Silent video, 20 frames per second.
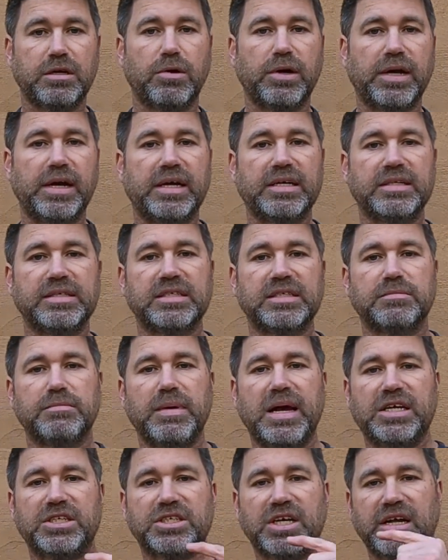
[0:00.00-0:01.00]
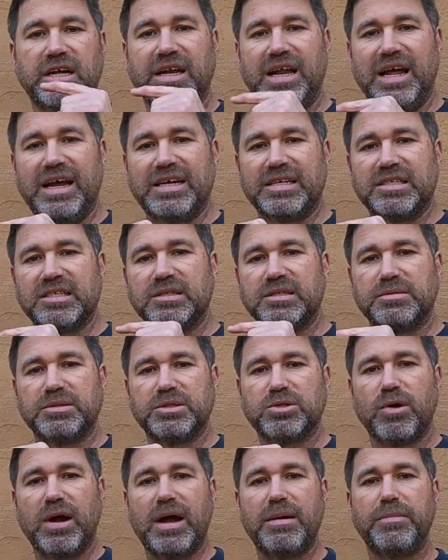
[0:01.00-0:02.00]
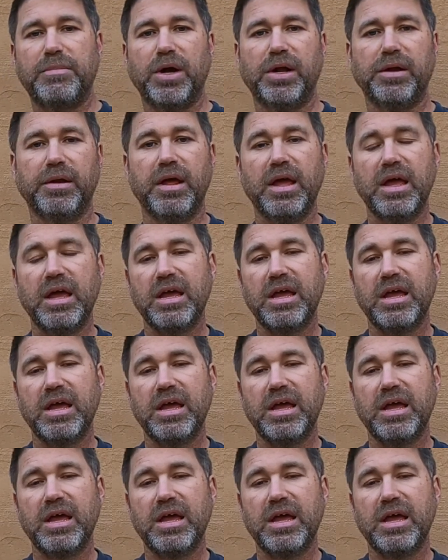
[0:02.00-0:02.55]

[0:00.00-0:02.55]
go ahead and smash that like and subscribe button.